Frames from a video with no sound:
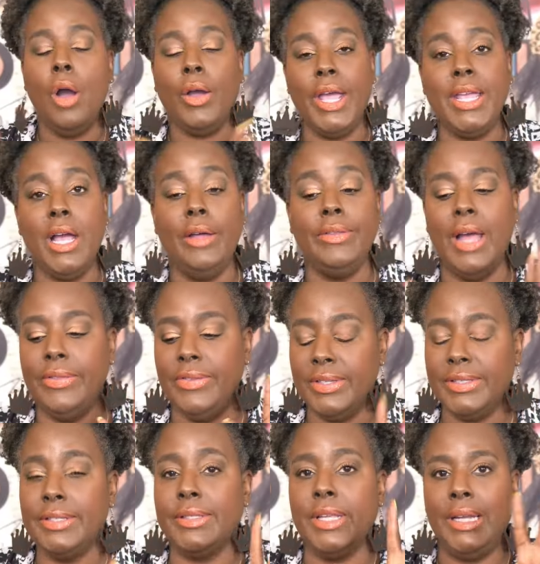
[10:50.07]
Okay, y'all, now
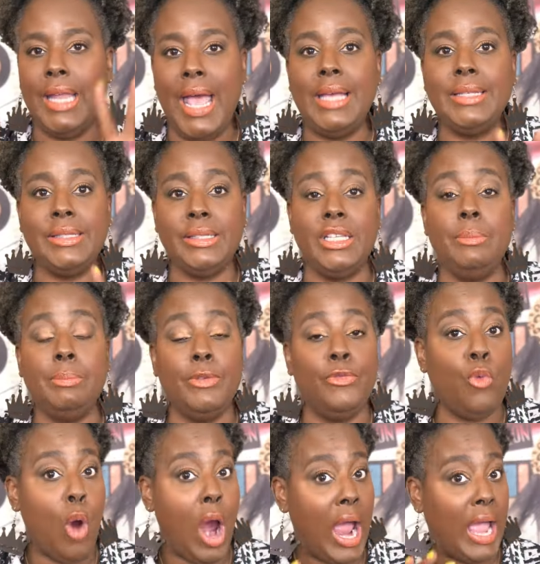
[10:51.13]
this is the last scent
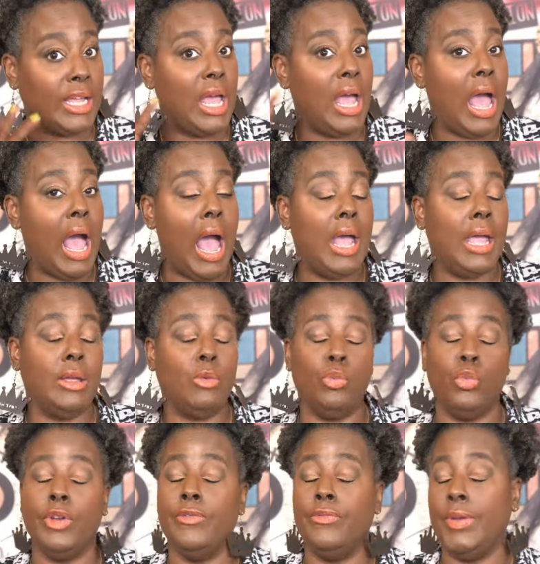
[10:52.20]
before I, I
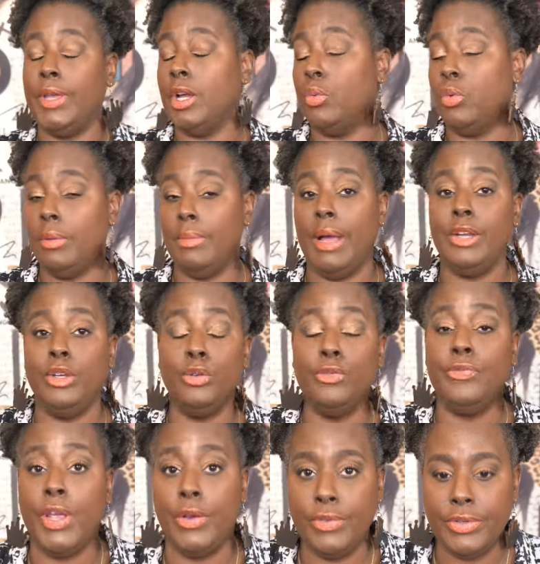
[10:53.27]
reveal what my new
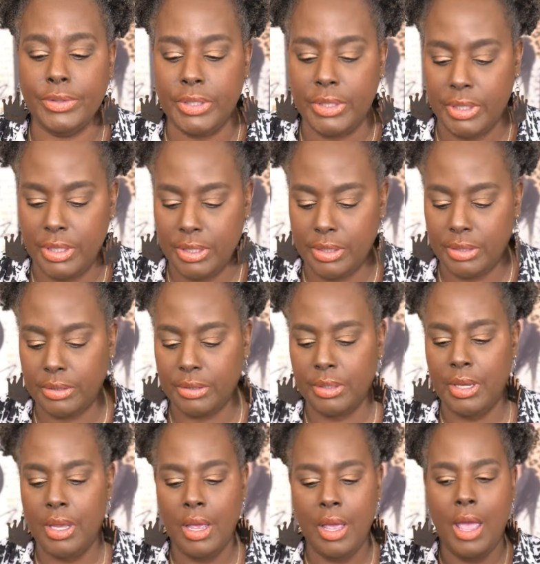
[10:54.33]
favorite scent is.
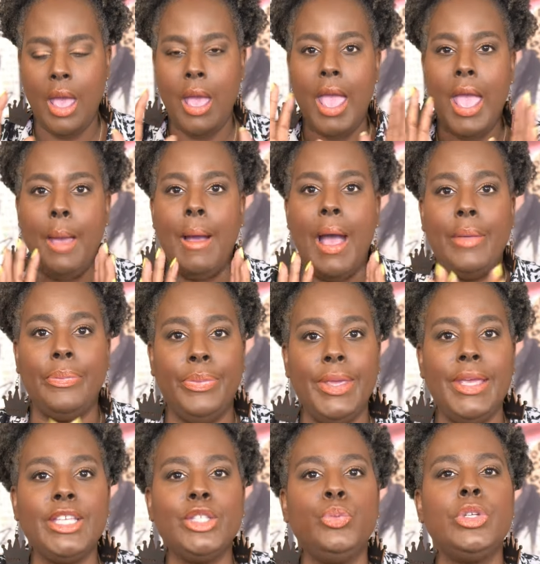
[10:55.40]

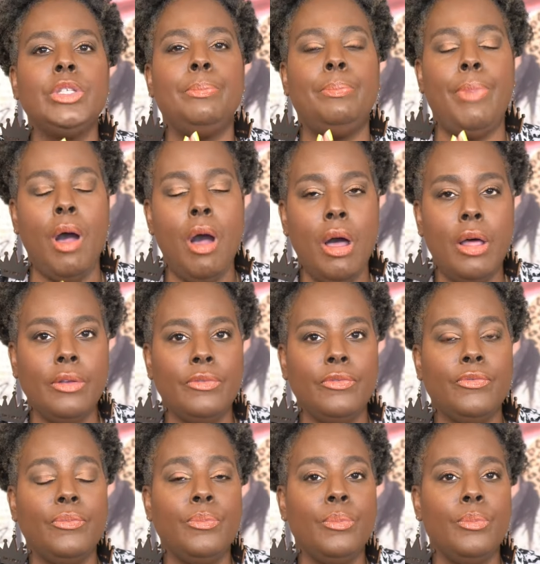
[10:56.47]
This was bought
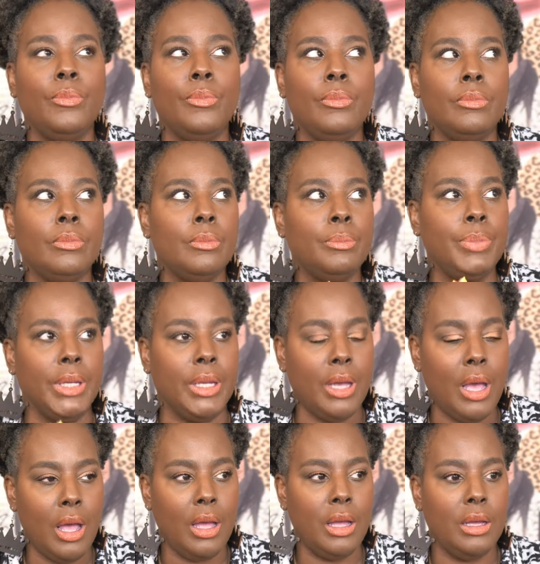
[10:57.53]

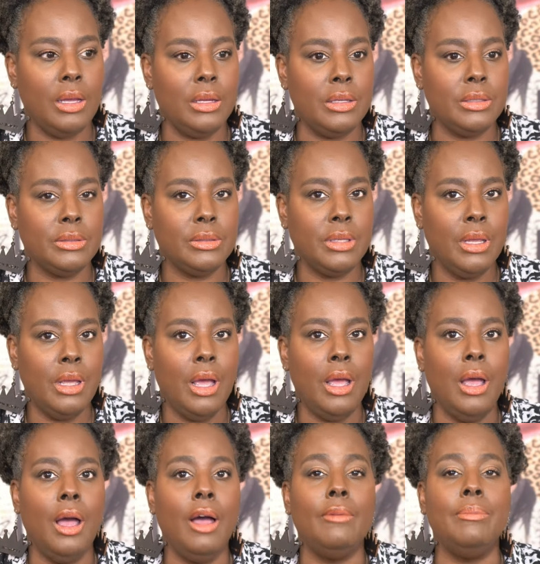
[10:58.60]
because
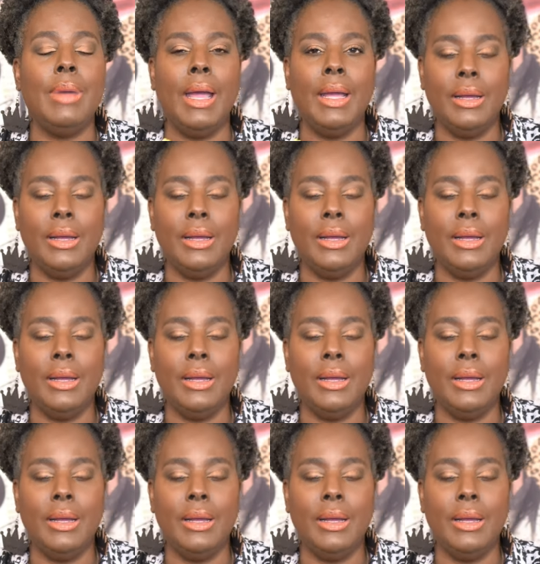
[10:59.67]
of my